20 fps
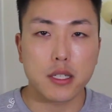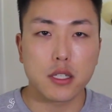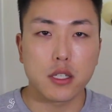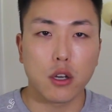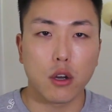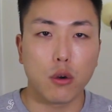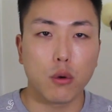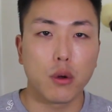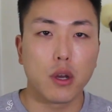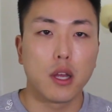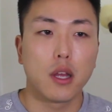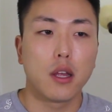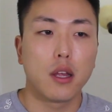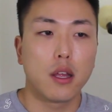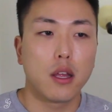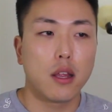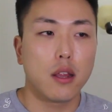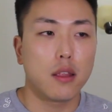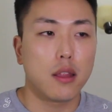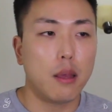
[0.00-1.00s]
So
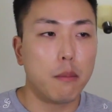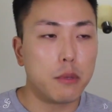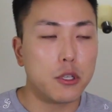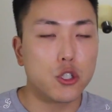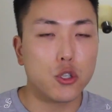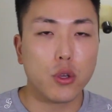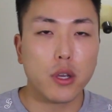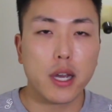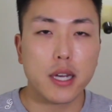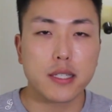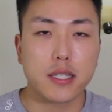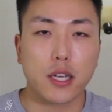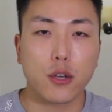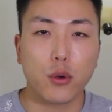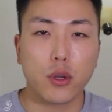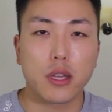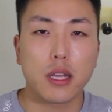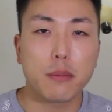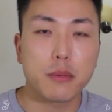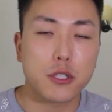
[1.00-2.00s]
let me show you guys a
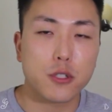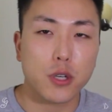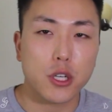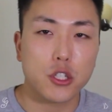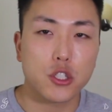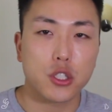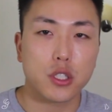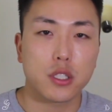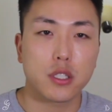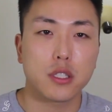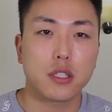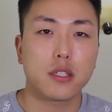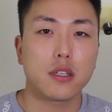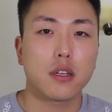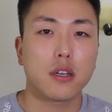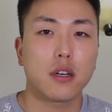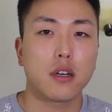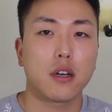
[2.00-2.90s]
quick demonstration